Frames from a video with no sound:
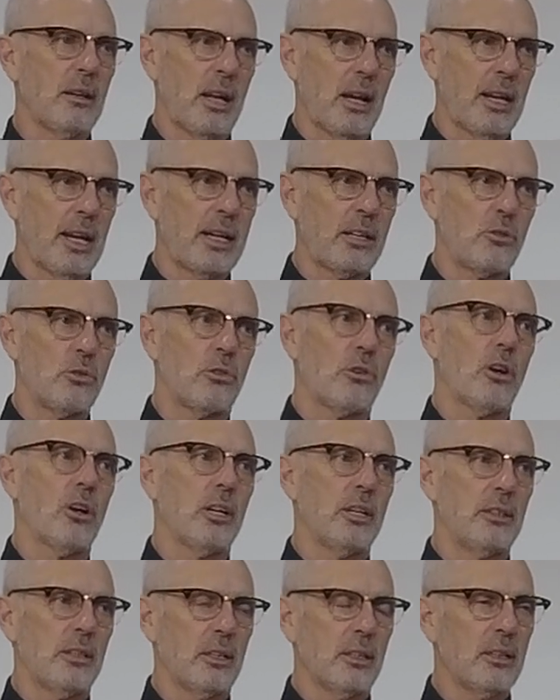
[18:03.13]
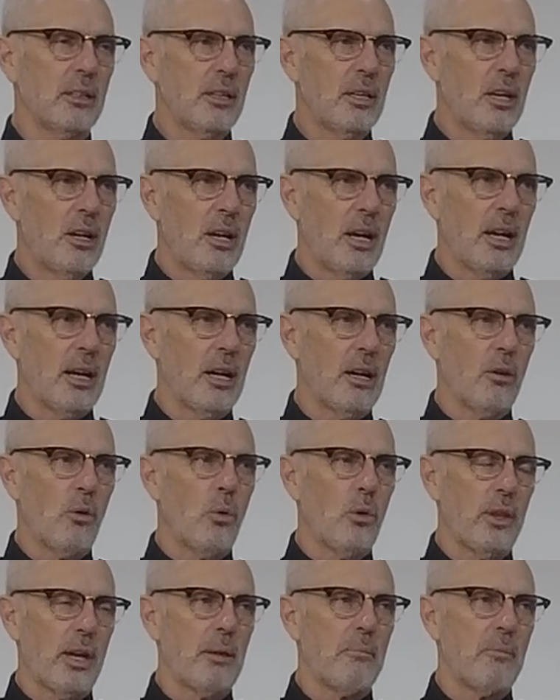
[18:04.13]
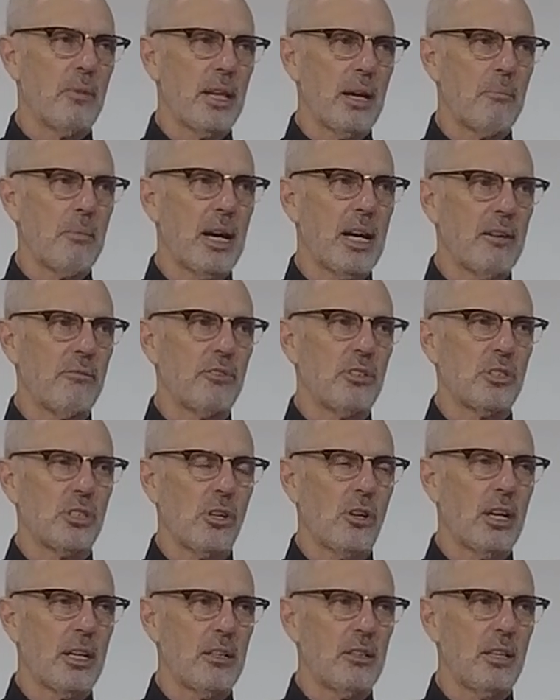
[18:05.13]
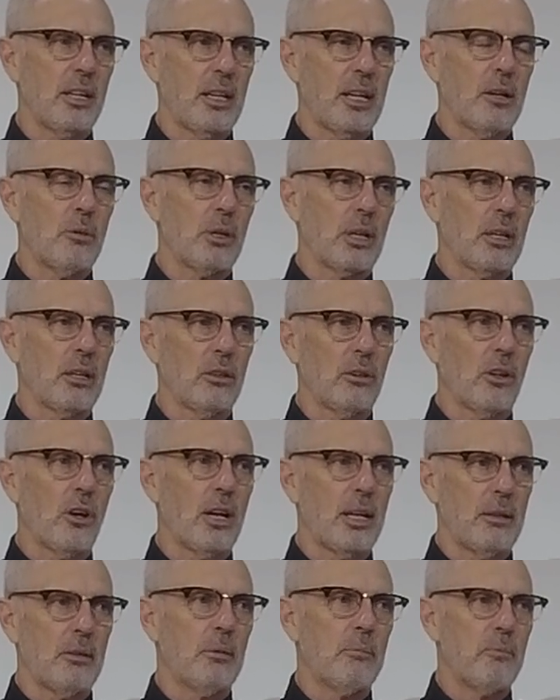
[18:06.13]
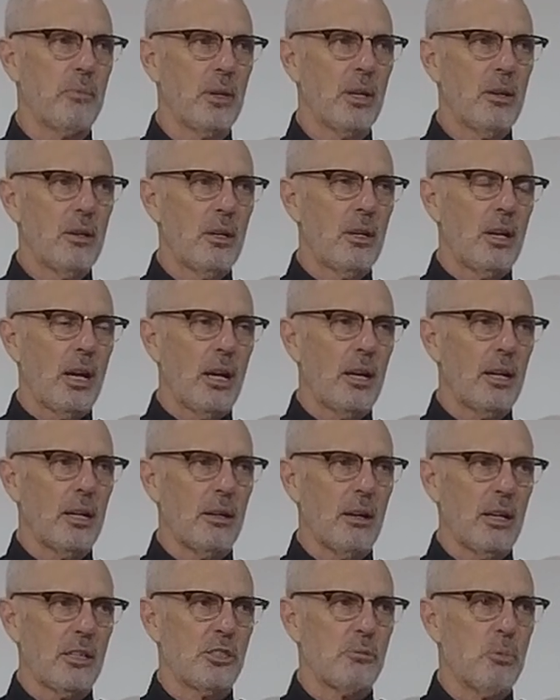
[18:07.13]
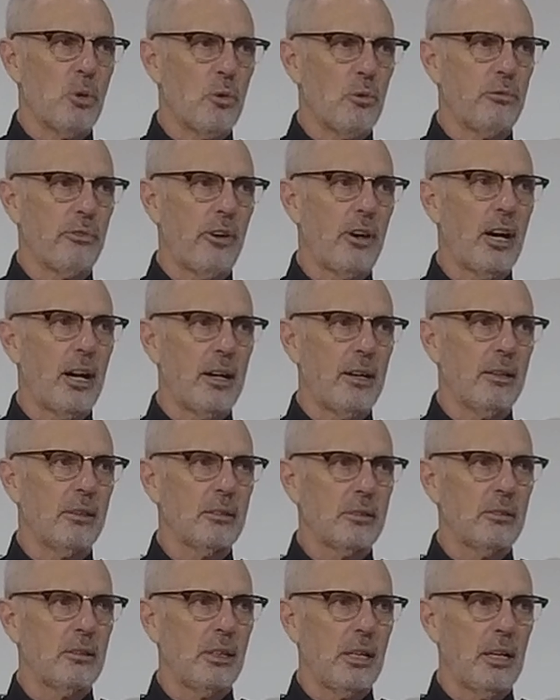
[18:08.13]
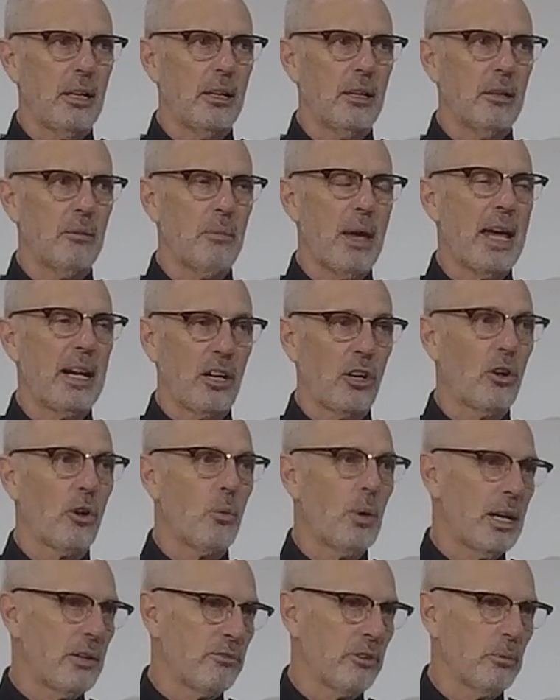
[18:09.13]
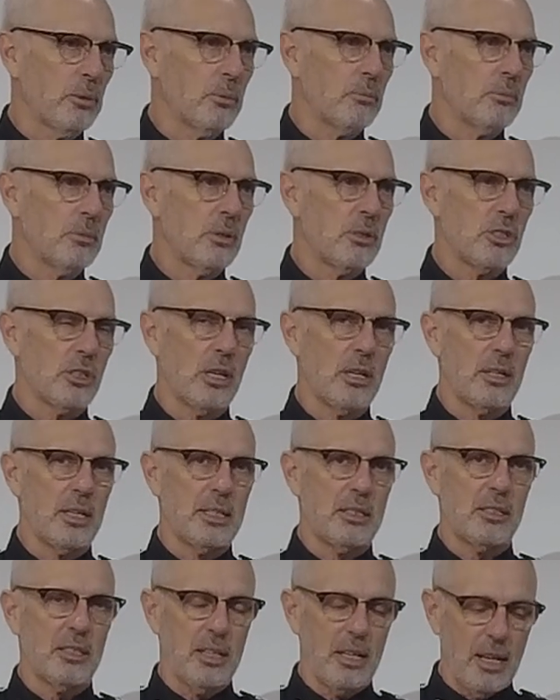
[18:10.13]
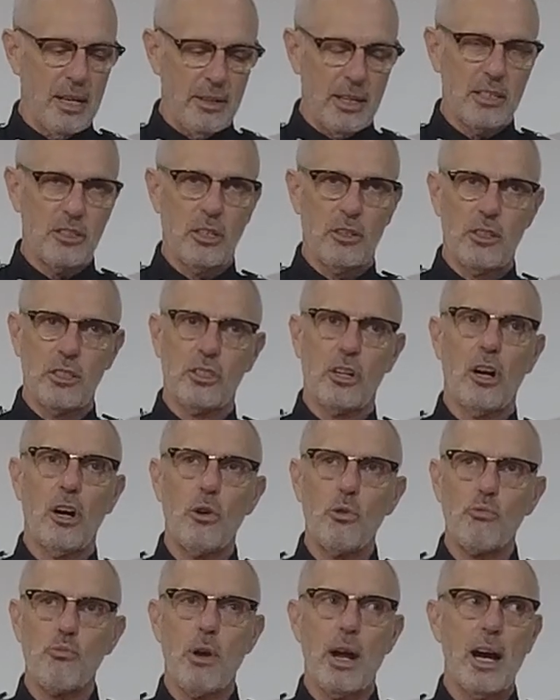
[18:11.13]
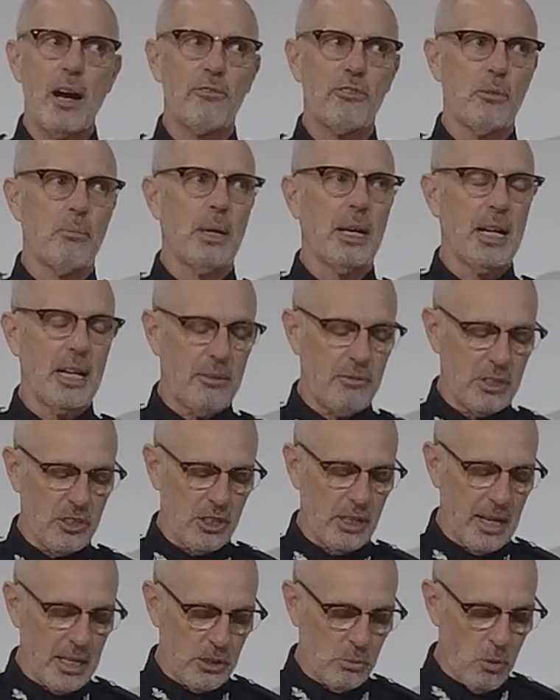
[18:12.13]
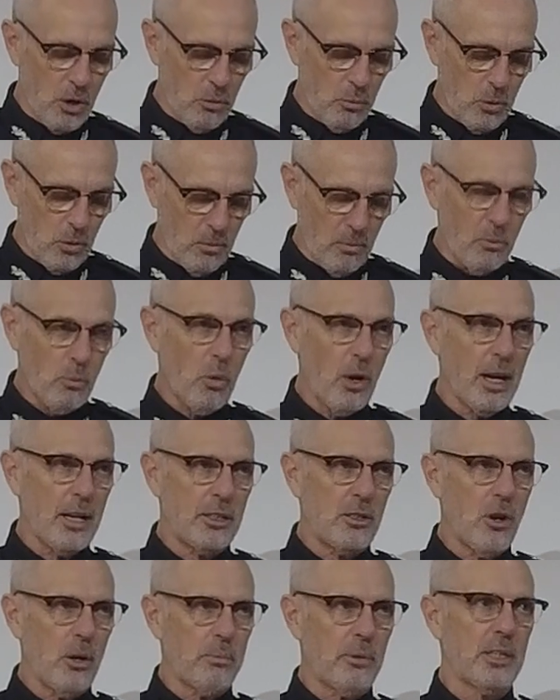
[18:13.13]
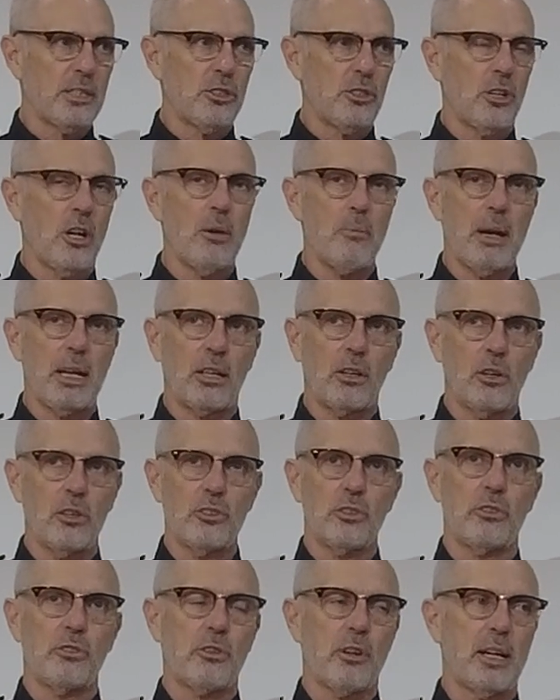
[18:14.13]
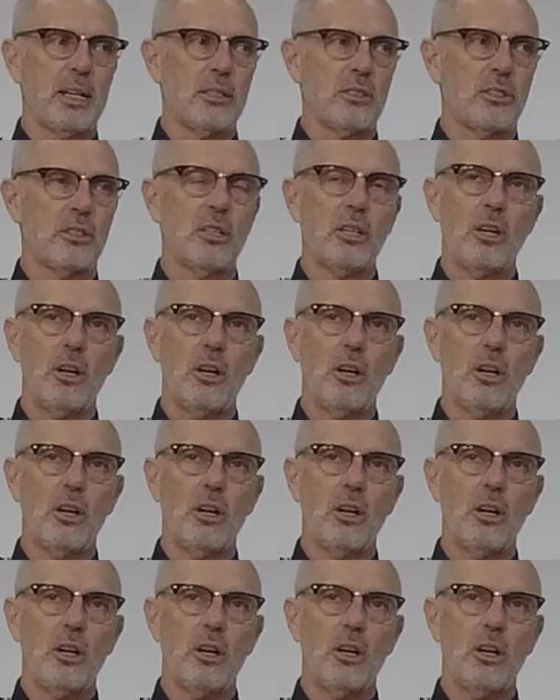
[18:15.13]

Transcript: an angle grinder, or they may have decided that they were going to light a small fire and it got away from them. So there's a whole raft of behaviours, and that's why Operation Nomad concentrates